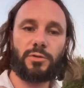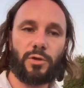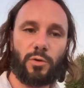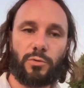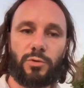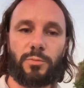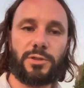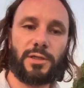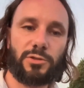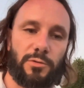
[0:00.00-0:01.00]
So you
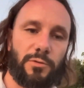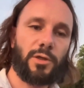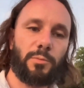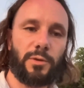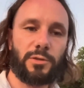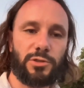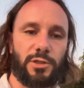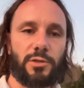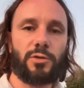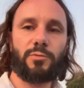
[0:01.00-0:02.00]
possess your fingerprint,
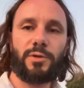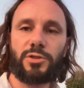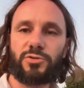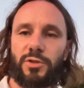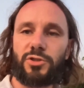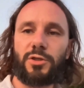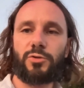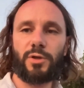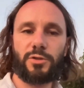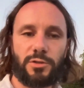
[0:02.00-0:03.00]
signature, registration
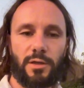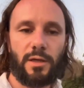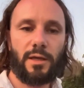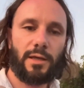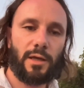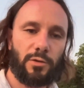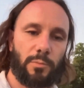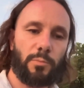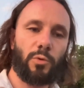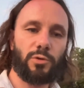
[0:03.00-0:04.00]
address, and other
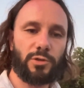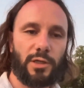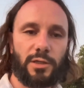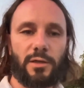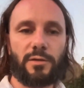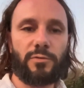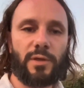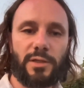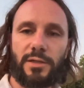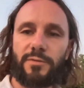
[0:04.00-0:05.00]
important data for
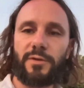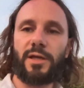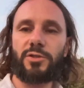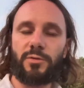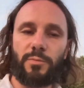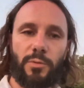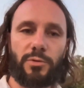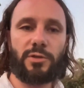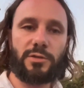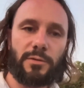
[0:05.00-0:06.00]
identification
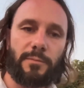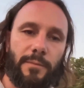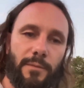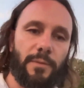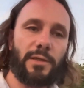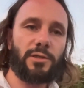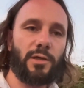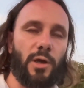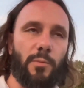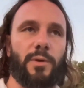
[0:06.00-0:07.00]
purposes. This is a
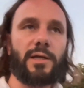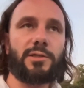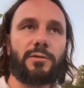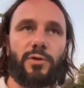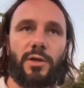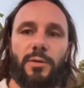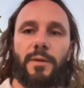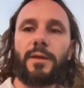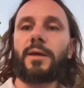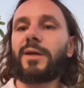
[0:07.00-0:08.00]
comprehensive
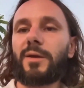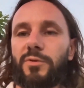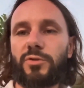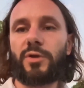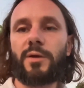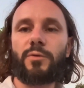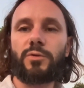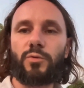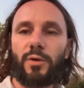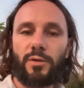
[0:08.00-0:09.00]
document that enables travel
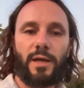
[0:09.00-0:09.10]
throughout